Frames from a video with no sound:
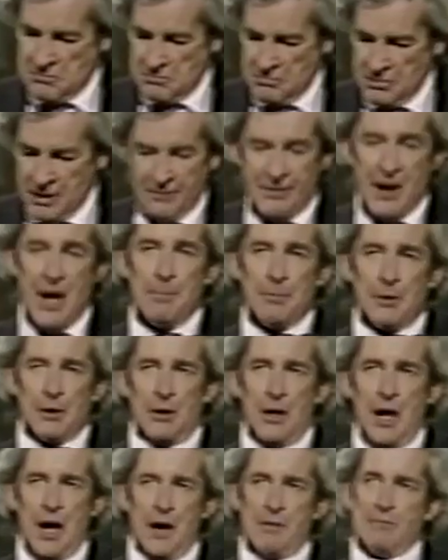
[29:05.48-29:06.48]
live happier
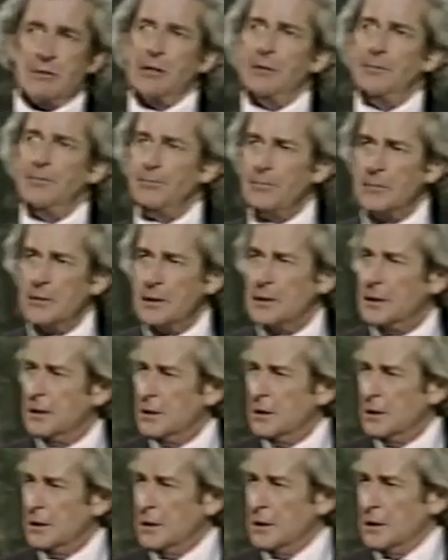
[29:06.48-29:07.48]
lives.
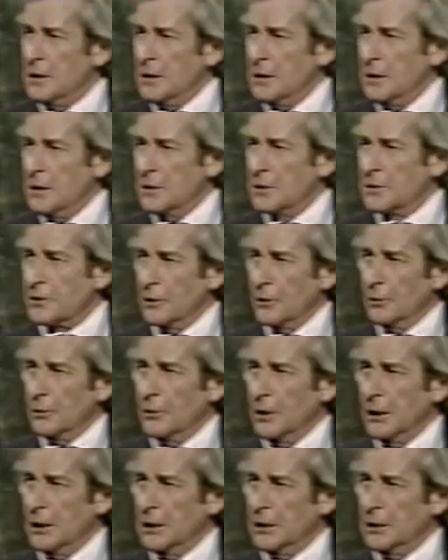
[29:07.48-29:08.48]

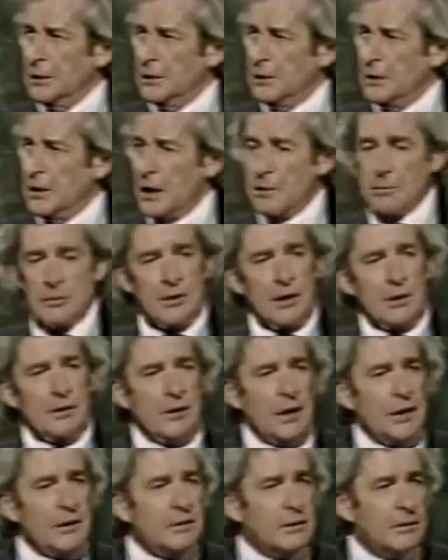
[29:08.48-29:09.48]
So I will say good
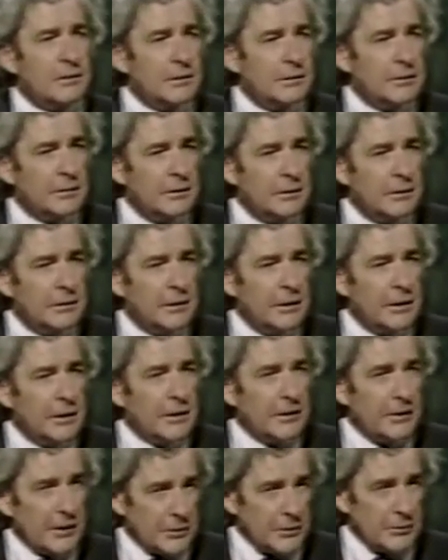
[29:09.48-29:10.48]
night.
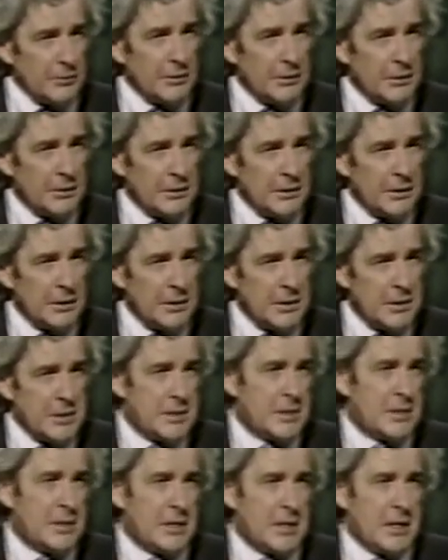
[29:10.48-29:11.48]
Thank you.
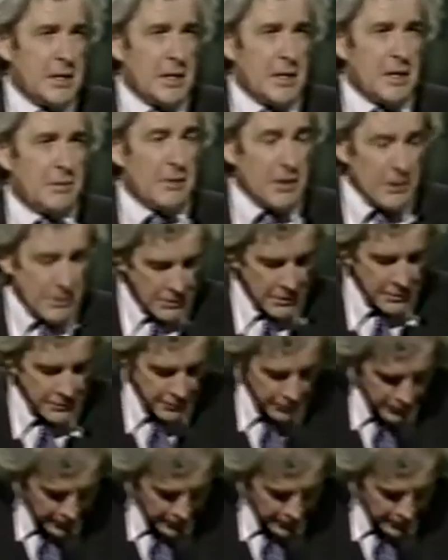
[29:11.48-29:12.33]
And may your God go